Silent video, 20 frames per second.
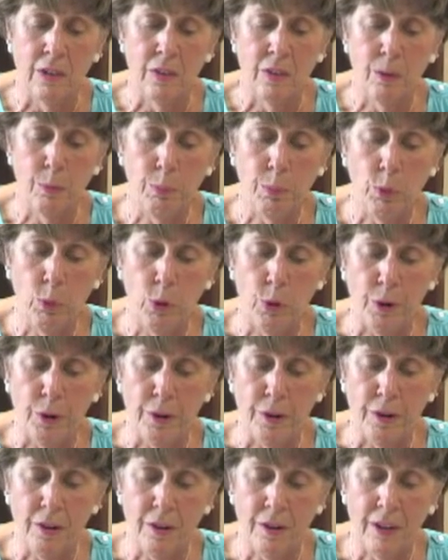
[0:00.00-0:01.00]
the
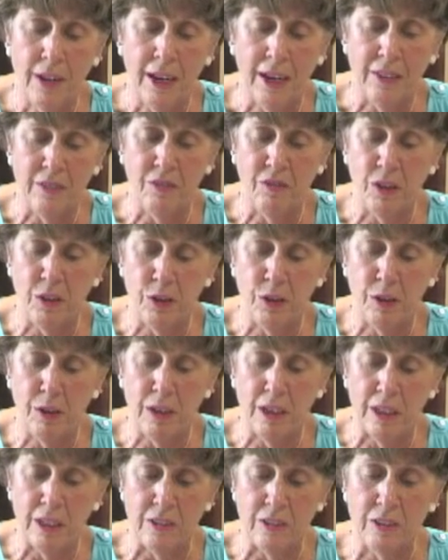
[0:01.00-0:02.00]
board
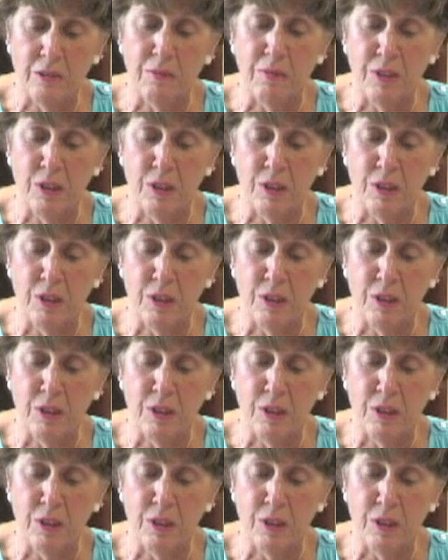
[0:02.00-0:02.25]
had some